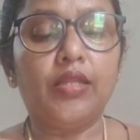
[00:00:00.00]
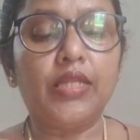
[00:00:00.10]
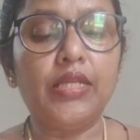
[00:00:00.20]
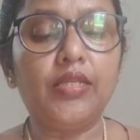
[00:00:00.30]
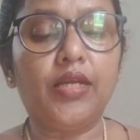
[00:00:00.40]

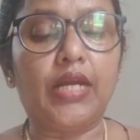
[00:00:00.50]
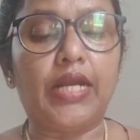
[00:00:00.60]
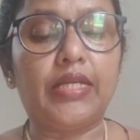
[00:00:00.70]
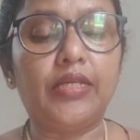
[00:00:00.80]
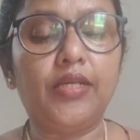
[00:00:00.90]
Then the
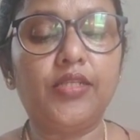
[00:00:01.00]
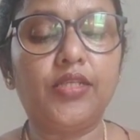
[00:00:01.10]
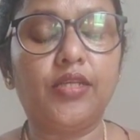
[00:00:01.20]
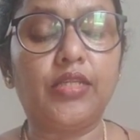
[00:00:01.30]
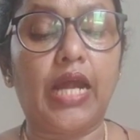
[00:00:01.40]

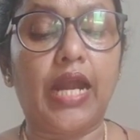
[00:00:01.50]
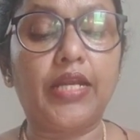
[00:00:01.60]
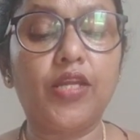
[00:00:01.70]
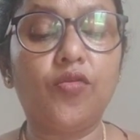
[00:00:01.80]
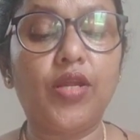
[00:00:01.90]
cartilage, the
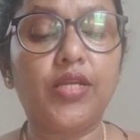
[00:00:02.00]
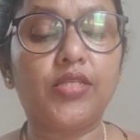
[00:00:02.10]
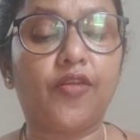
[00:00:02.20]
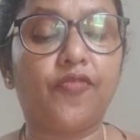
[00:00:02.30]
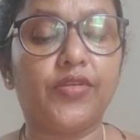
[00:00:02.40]
articular
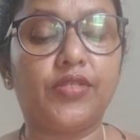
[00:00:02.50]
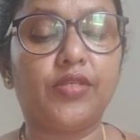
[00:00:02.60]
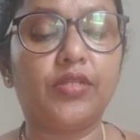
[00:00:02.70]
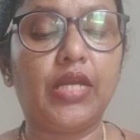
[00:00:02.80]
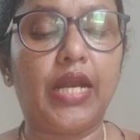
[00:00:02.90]
surface
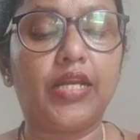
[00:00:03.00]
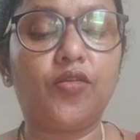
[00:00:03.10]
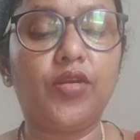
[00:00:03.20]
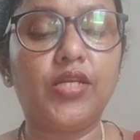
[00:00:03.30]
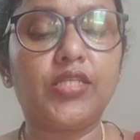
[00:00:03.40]

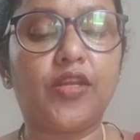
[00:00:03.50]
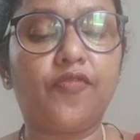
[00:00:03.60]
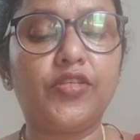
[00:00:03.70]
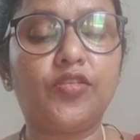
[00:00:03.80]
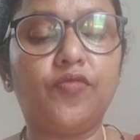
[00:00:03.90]

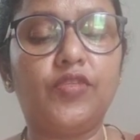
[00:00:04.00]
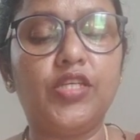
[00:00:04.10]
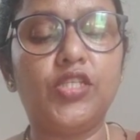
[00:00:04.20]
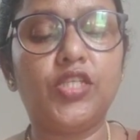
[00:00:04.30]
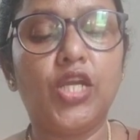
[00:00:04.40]
of
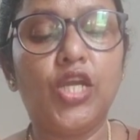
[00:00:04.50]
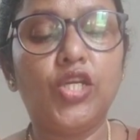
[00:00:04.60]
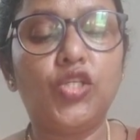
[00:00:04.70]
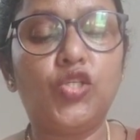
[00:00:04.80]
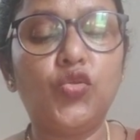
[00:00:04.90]
these
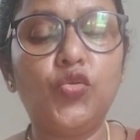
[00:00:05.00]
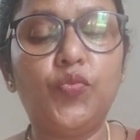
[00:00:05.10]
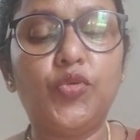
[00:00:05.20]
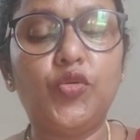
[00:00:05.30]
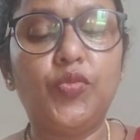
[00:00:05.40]

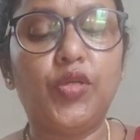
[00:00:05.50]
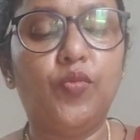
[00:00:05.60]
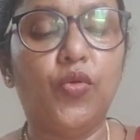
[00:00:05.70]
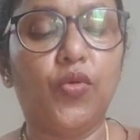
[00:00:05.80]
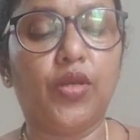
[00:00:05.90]
two pubic
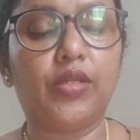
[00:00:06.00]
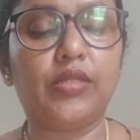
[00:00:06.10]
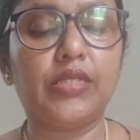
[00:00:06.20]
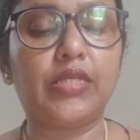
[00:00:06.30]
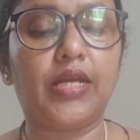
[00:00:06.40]
bone,
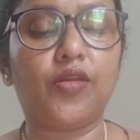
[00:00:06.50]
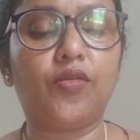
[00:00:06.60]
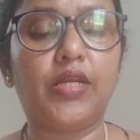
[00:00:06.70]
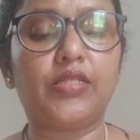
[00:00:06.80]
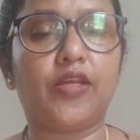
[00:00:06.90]
these
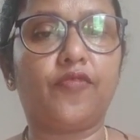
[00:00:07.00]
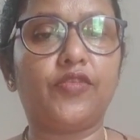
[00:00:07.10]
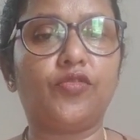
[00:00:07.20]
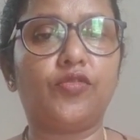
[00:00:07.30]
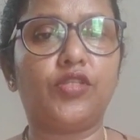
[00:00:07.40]
articular
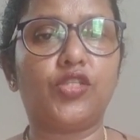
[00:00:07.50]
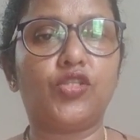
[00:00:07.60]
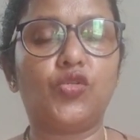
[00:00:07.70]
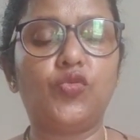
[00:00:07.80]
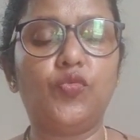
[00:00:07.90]
surfaces, these
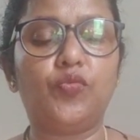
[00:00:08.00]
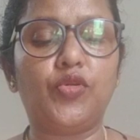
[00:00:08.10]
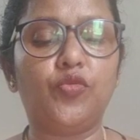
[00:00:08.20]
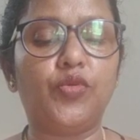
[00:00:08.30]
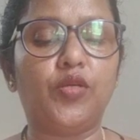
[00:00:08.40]
two
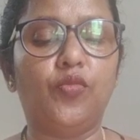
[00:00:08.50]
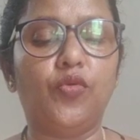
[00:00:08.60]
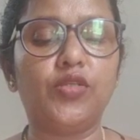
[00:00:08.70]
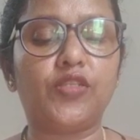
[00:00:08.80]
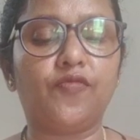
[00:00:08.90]
pubic
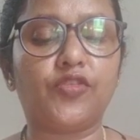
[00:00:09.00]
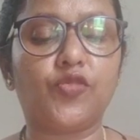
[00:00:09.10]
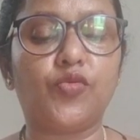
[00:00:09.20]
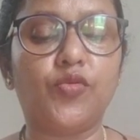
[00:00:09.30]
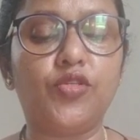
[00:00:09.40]
bones,
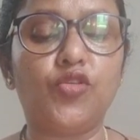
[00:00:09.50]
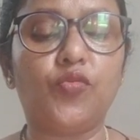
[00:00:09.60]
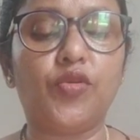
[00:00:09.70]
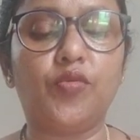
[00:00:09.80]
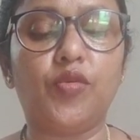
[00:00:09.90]
symphysis pubis, two
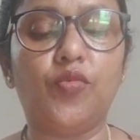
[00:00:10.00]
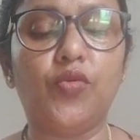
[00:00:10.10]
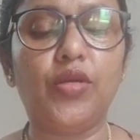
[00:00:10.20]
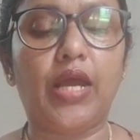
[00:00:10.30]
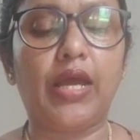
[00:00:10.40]
pubic
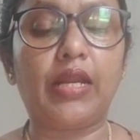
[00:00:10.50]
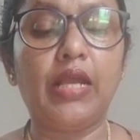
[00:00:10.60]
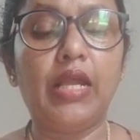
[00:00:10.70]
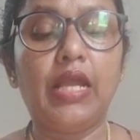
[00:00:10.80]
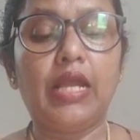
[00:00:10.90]
bone are
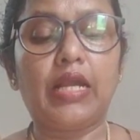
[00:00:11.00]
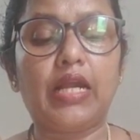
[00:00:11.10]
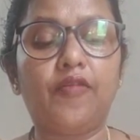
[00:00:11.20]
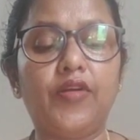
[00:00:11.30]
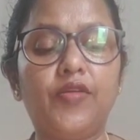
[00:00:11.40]

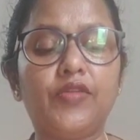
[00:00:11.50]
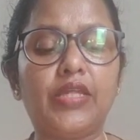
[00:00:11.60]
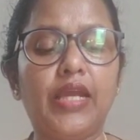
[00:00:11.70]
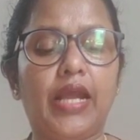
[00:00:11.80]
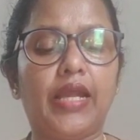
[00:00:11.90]
covered with
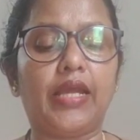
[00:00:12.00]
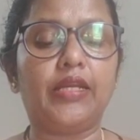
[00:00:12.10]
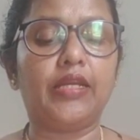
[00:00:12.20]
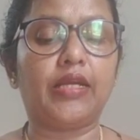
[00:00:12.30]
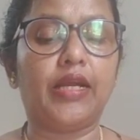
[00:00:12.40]
a
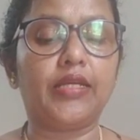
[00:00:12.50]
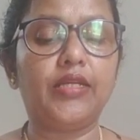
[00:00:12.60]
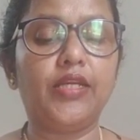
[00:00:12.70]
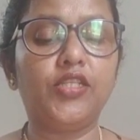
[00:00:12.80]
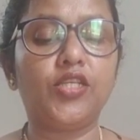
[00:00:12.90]
hyaline
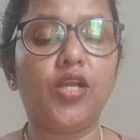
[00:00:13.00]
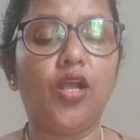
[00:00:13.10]
cartilage.